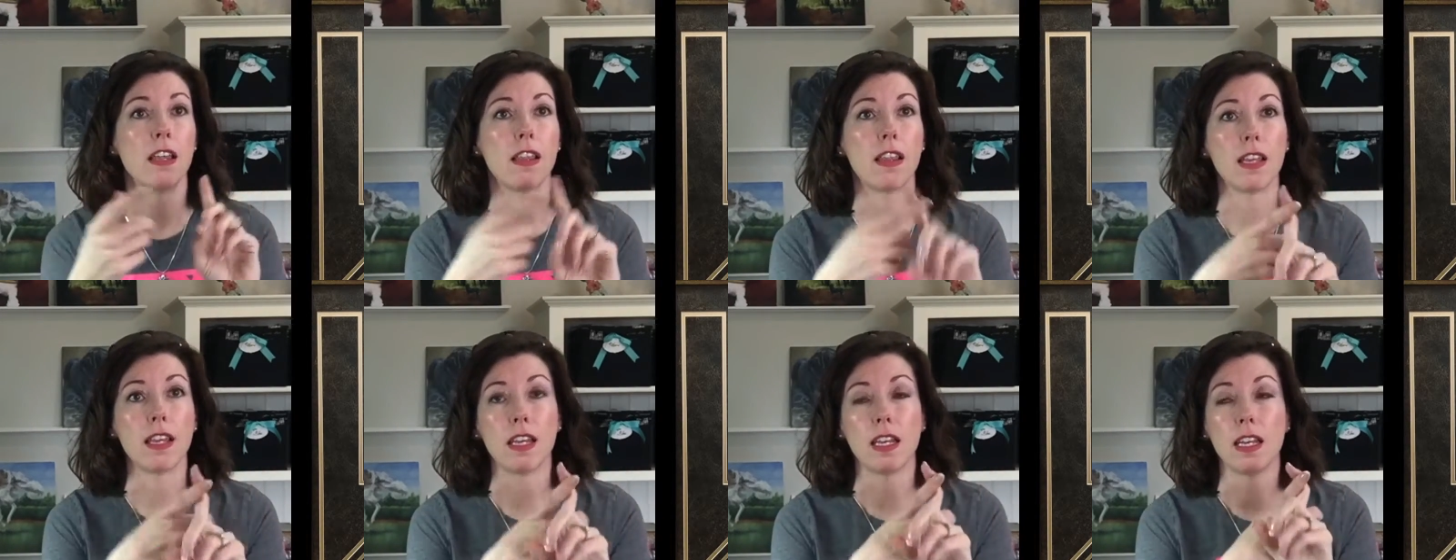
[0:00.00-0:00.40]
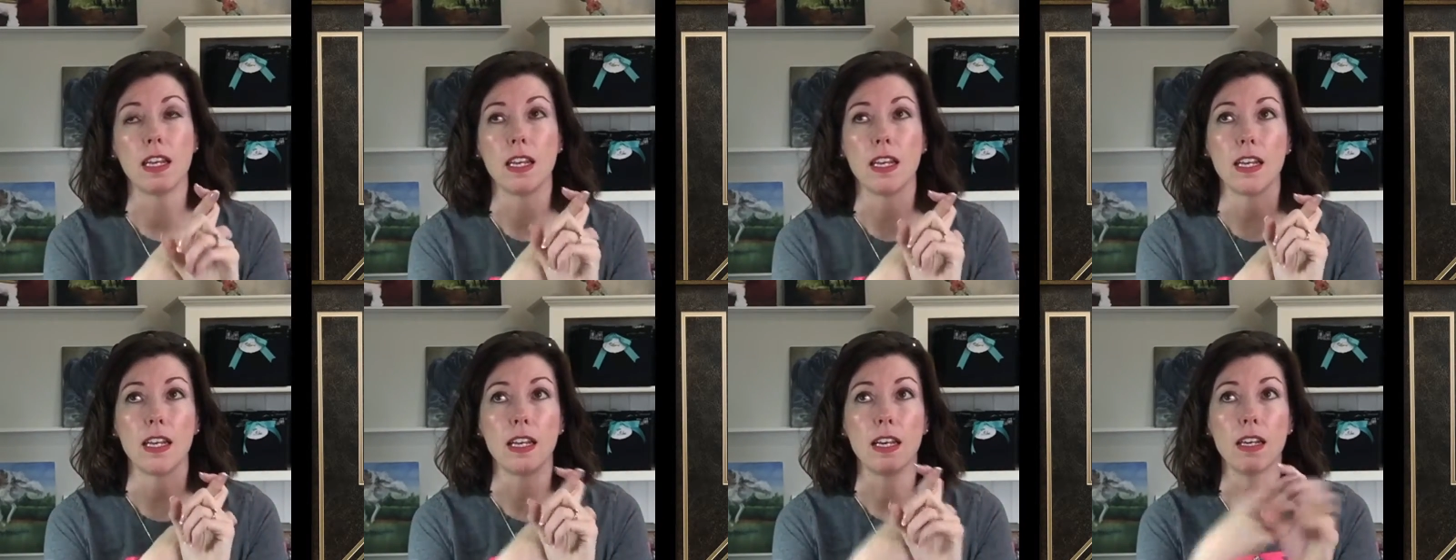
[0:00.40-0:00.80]

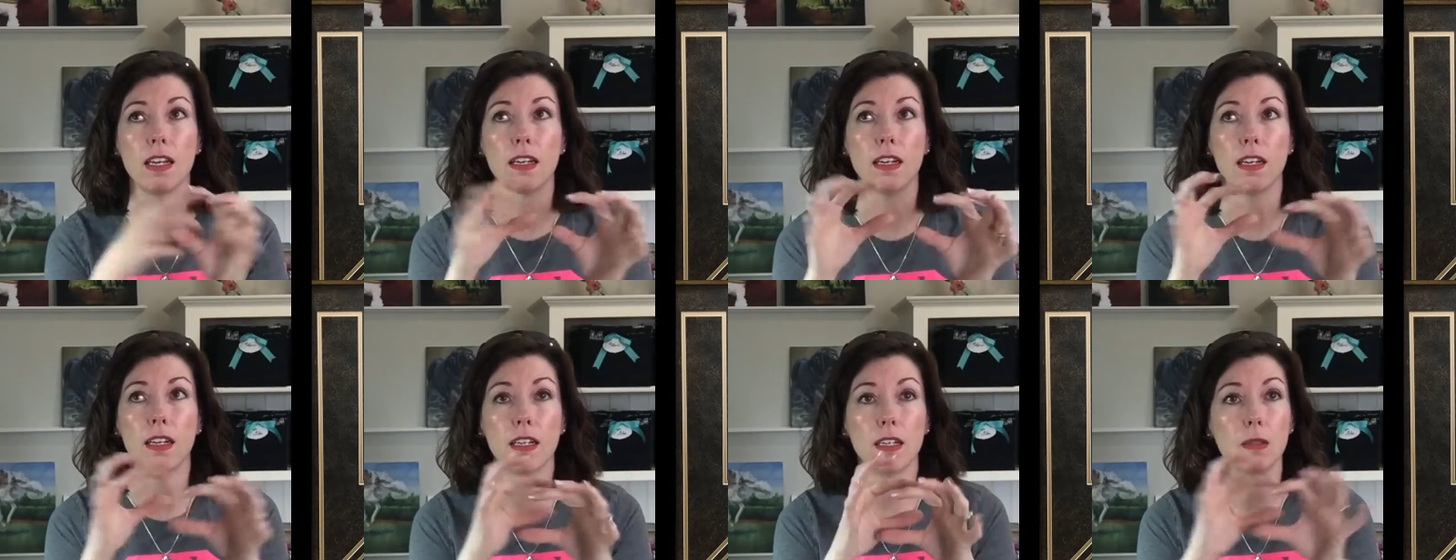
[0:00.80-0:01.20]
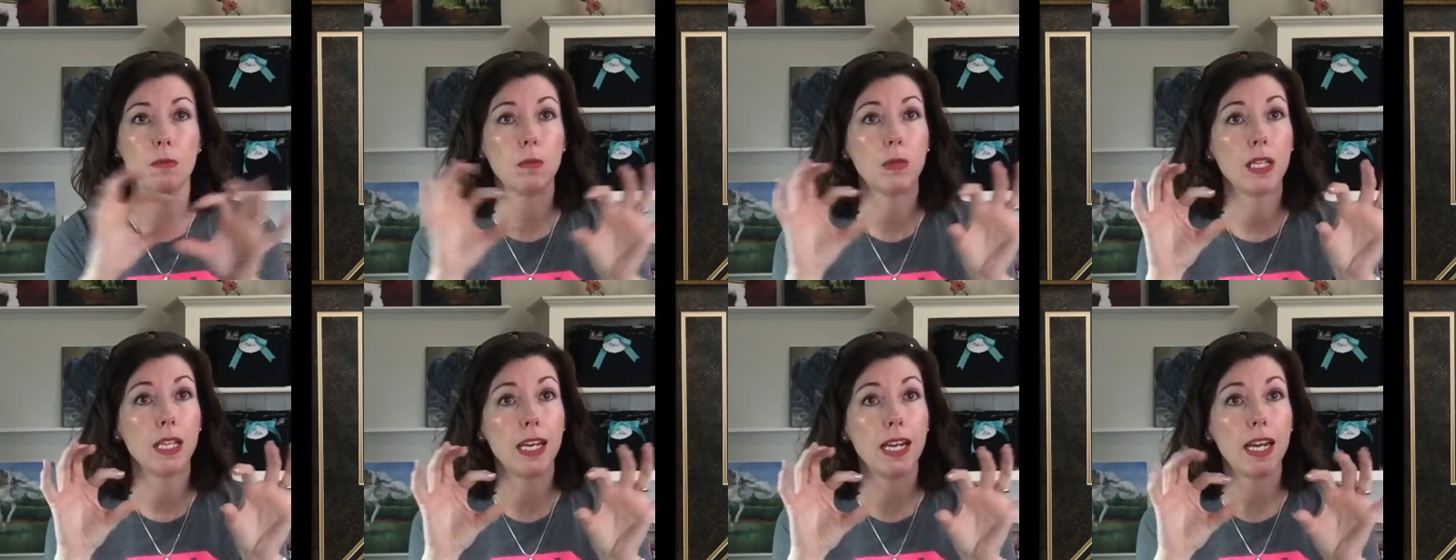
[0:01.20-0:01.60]
the
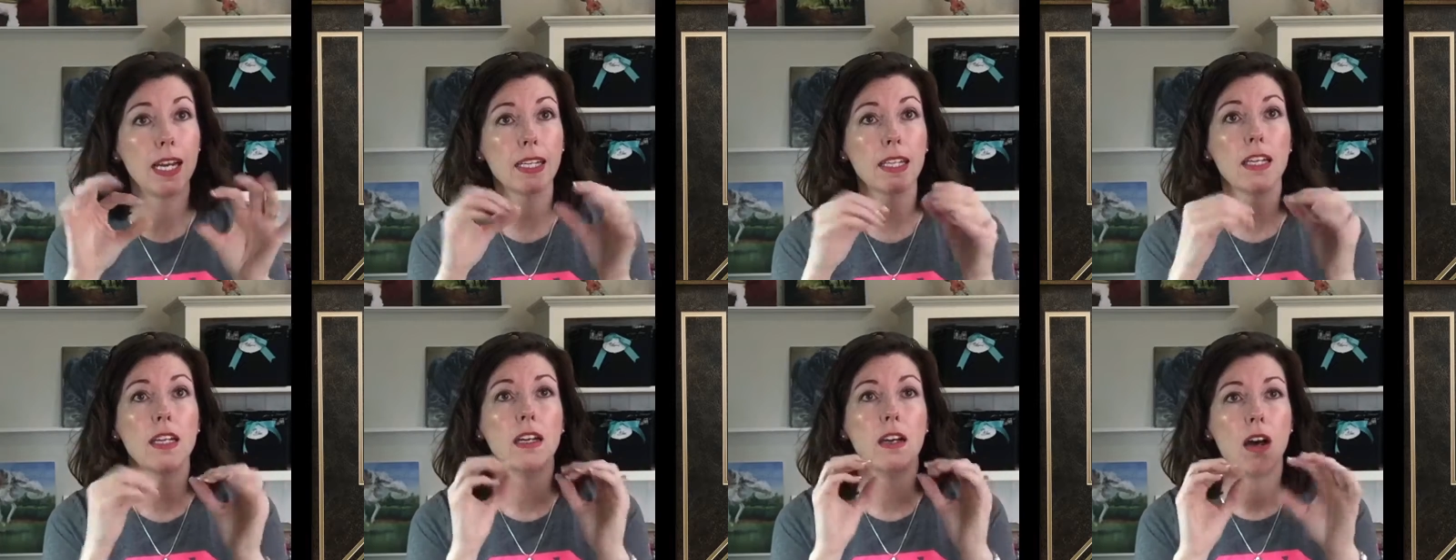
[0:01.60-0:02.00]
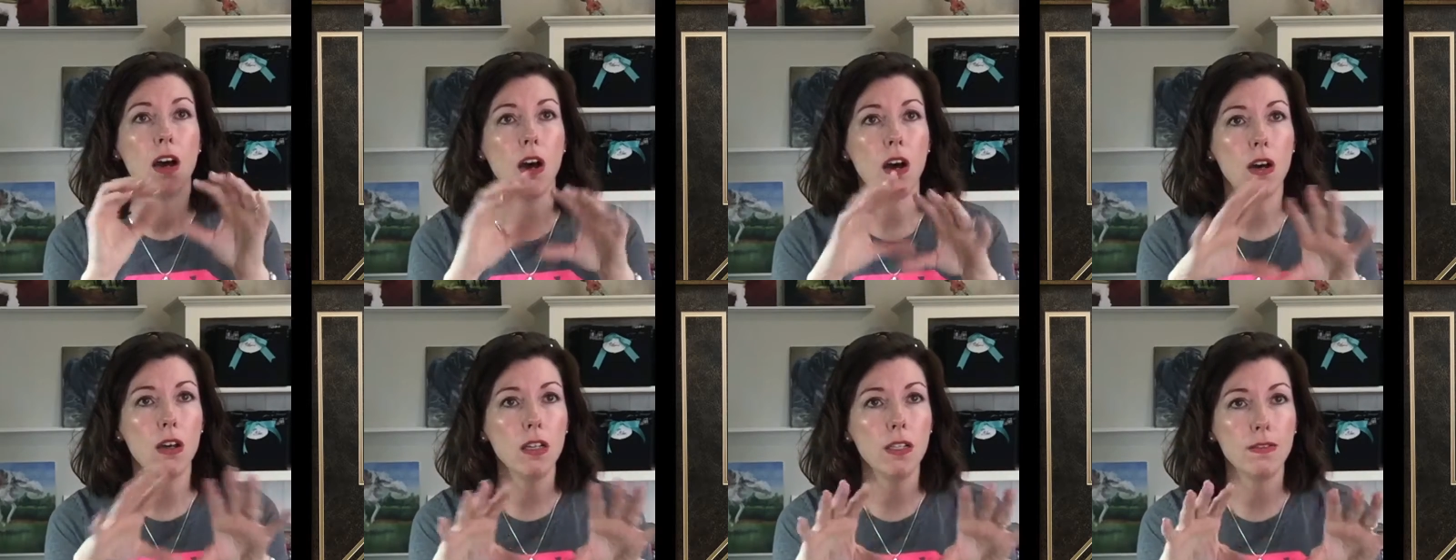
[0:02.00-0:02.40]
plaque,
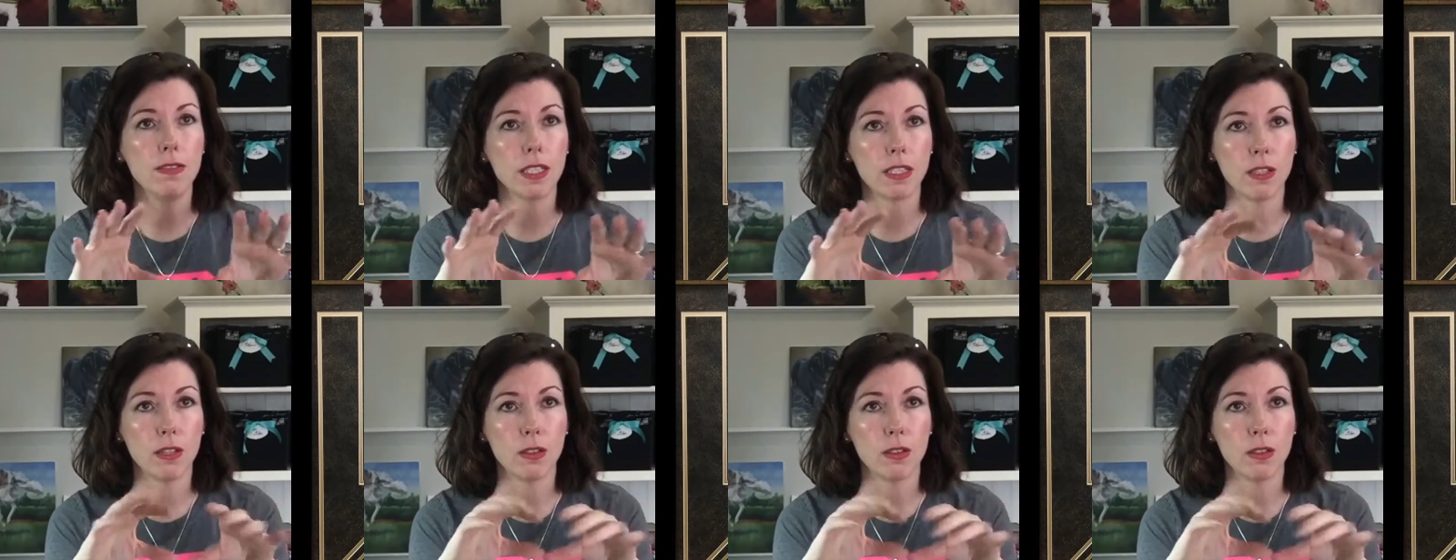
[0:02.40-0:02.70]
all of it